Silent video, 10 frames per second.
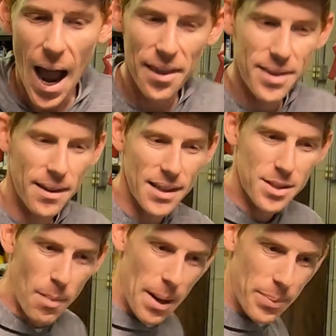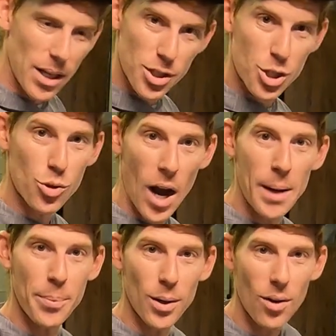I think this might be a
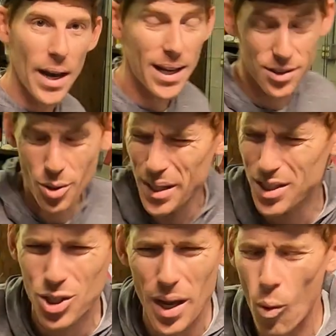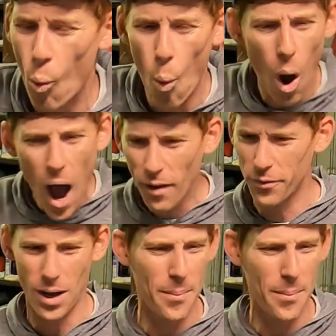striper, right? Because, dude, it waffled.